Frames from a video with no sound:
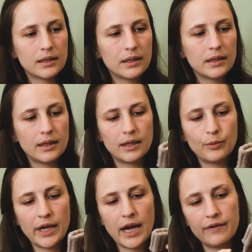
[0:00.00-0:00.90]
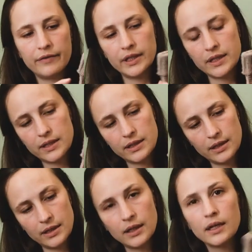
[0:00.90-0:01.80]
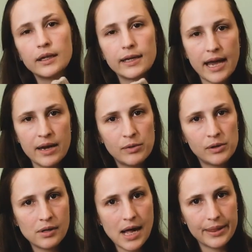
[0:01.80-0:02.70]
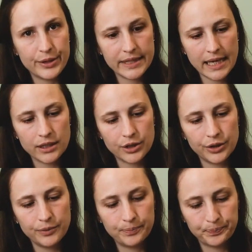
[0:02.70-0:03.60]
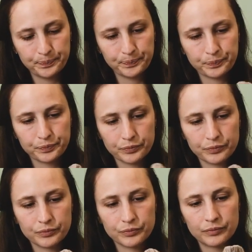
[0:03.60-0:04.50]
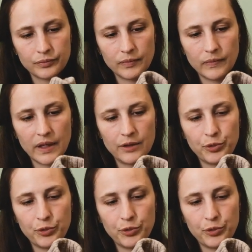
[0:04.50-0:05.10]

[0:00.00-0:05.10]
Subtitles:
then we have this cable at the center that we